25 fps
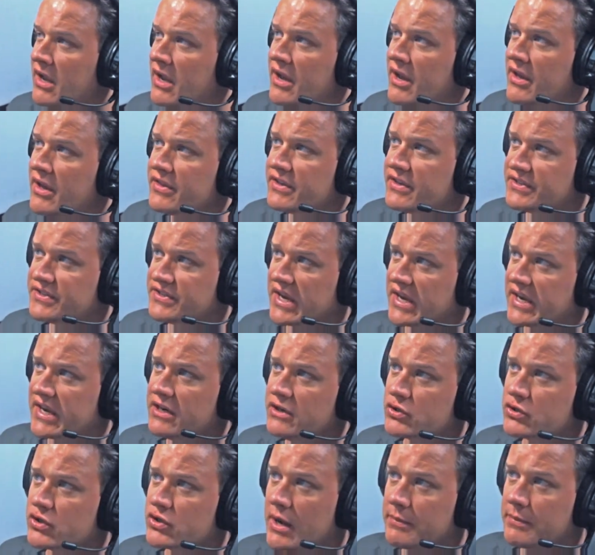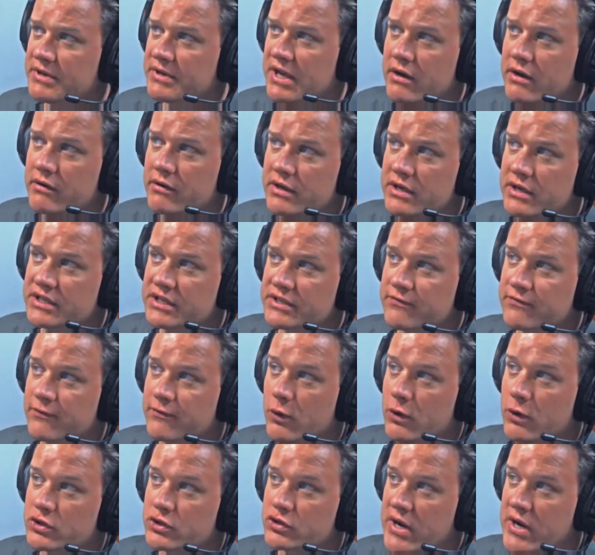The second drop-down is
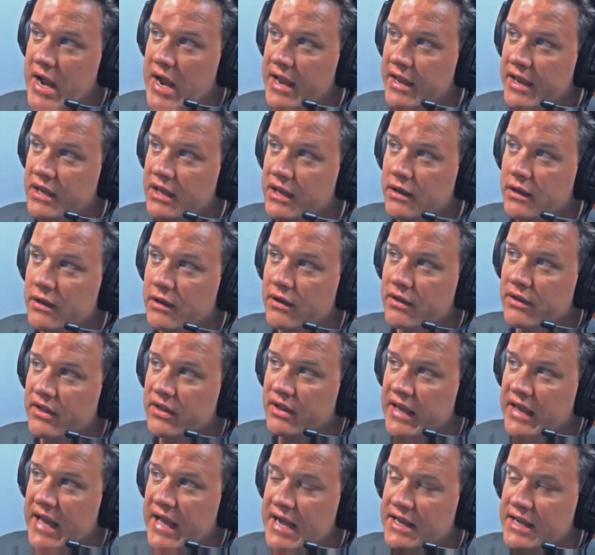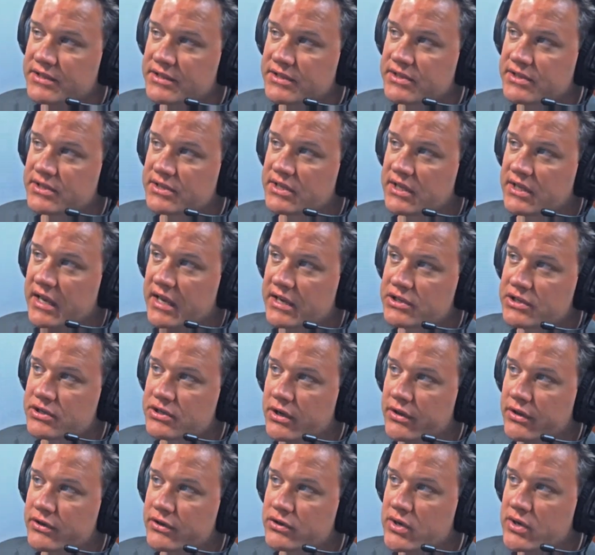for tracking. The last selection
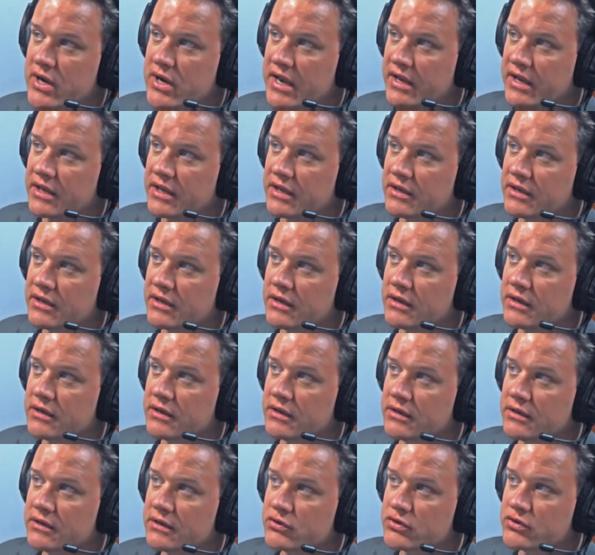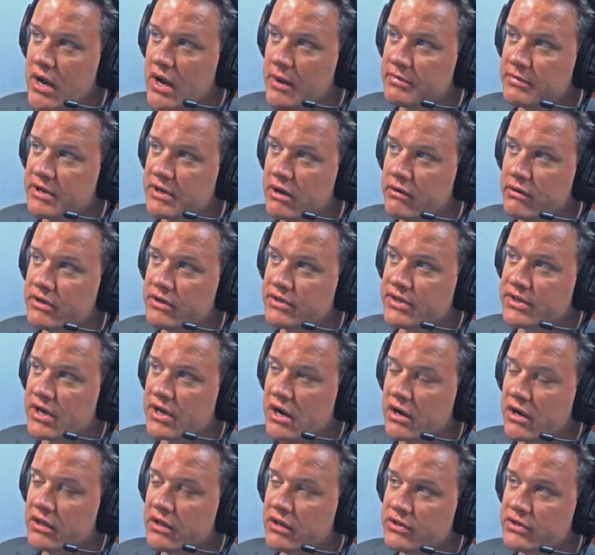on the tracking drop-down is
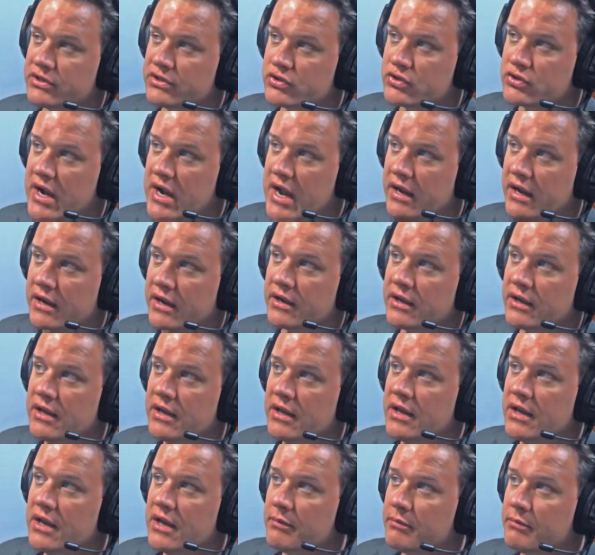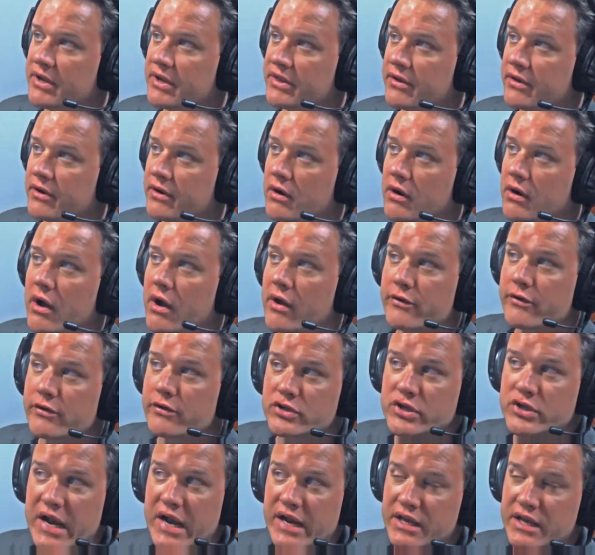Oculus Track, but there are other
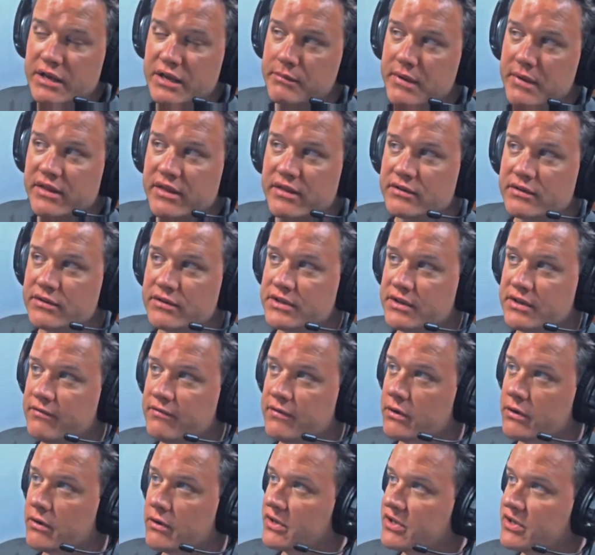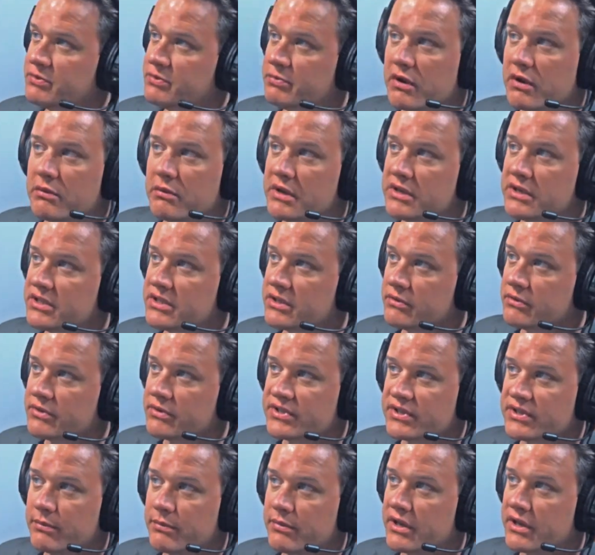tracking methods if you're experimenting with
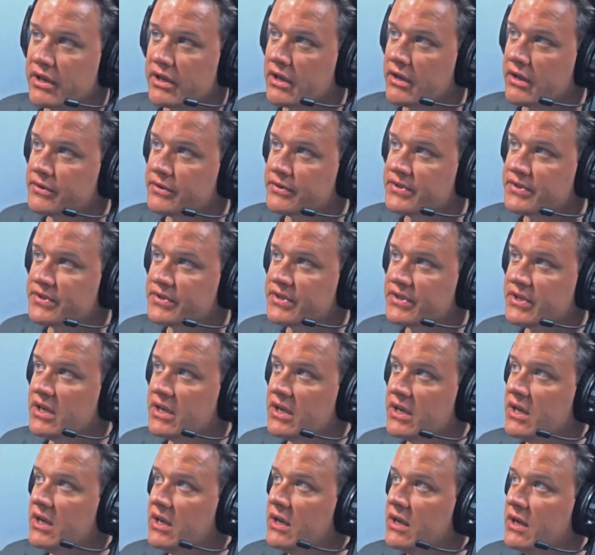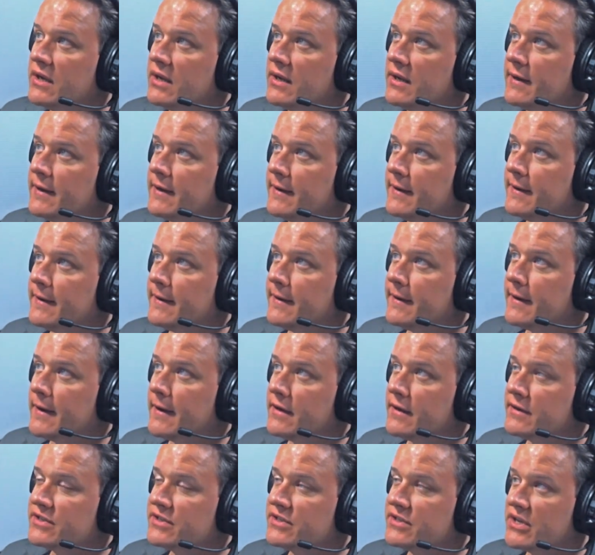something else.
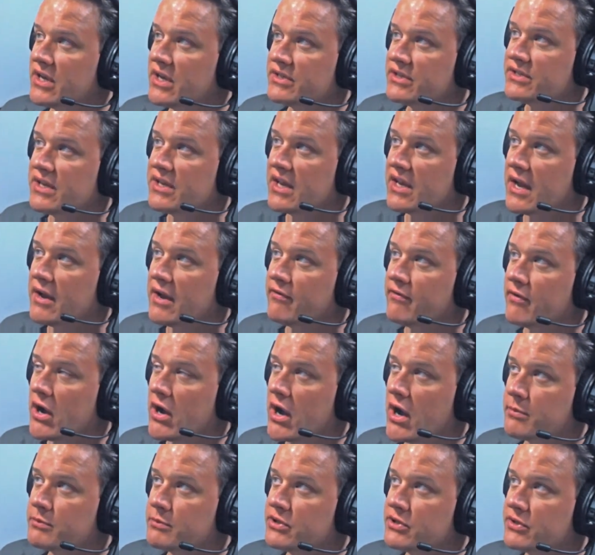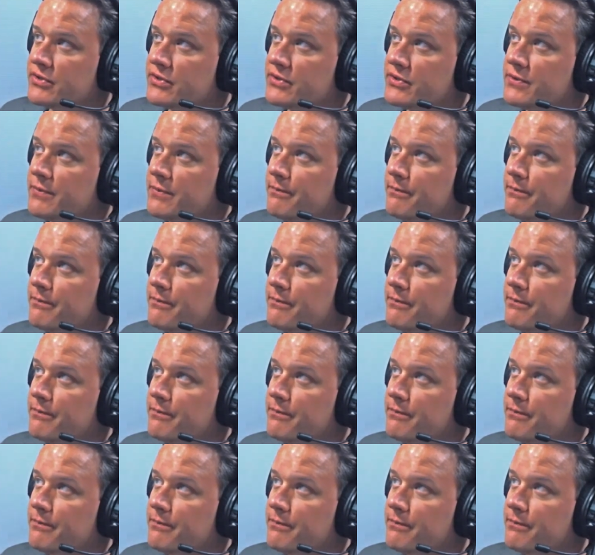It's nice to have options.